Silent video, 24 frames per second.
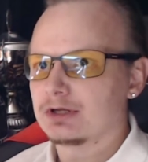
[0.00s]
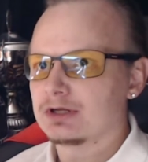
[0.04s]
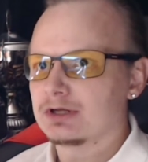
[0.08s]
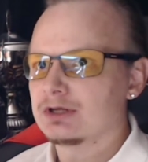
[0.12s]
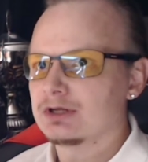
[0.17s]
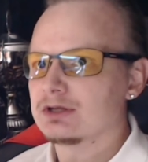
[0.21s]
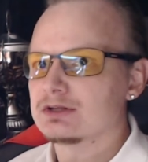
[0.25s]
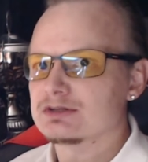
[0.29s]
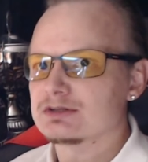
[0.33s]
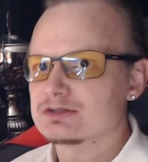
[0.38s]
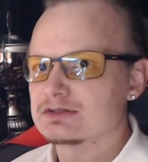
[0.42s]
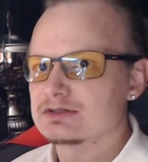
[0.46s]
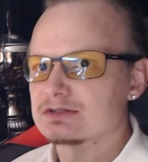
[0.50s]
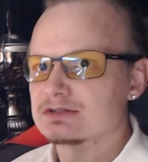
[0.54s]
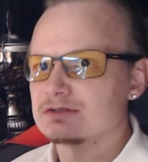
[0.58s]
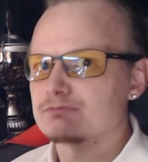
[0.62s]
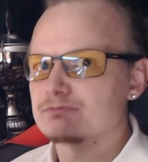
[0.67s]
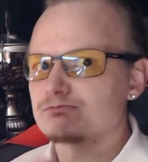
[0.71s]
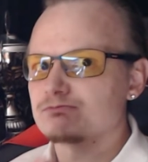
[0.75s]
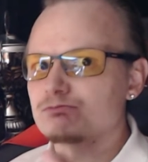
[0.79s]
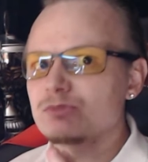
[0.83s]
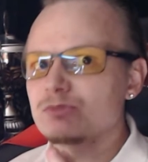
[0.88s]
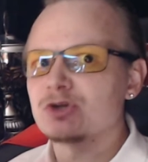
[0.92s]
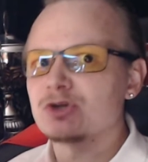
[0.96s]
is
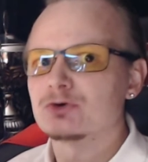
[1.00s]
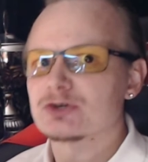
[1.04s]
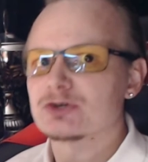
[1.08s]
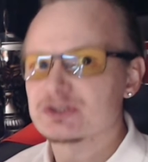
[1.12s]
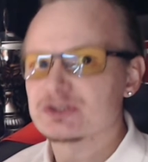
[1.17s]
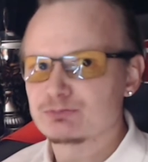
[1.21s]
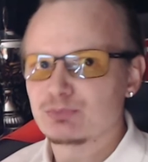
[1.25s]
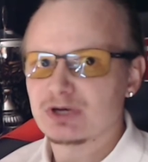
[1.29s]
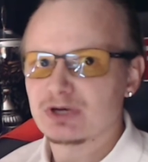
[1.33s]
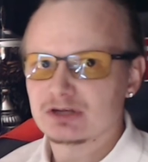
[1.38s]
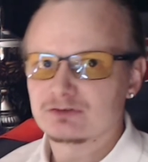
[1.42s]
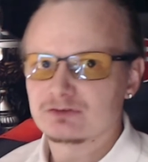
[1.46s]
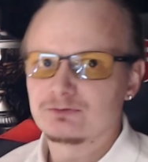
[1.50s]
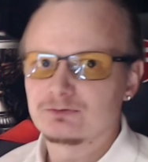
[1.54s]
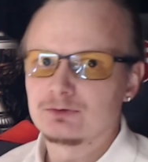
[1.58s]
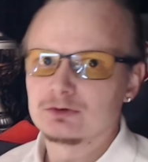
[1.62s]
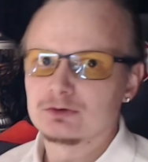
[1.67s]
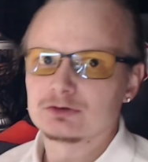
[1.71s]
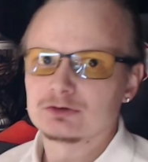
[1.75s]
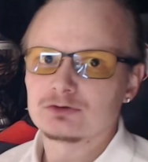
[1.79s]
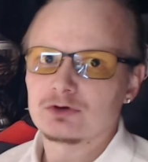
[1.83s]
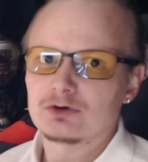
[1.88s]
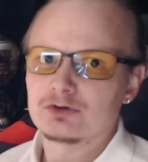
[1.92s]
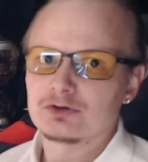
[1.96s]
be
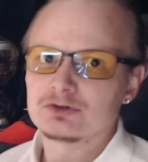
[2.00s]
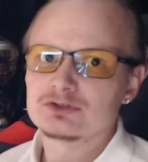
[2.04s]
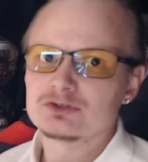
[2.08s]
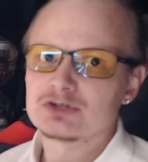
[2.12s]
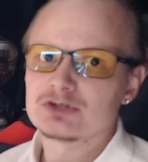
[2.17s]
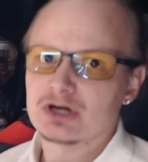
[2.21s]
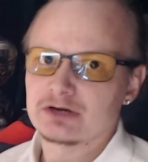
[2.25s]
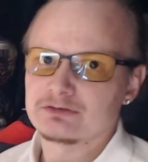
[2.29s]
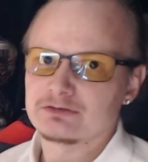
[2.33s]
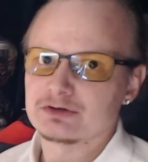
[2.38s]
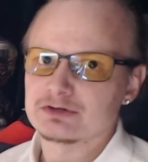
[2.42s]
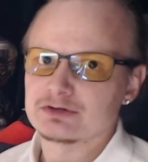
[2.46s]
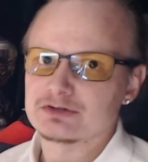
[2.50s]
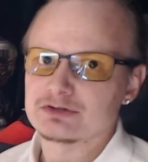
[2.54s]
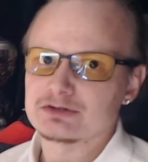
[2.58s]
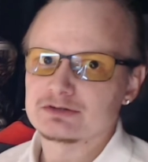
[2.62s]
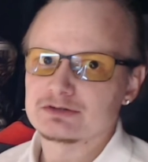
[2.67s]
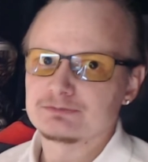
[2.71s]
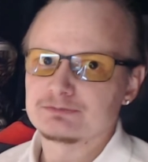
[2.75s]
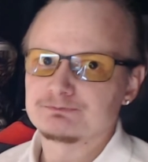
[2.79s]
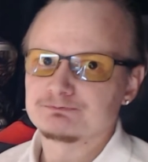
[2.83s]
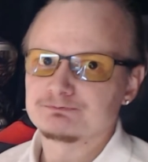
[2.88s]
respectful to other drivers.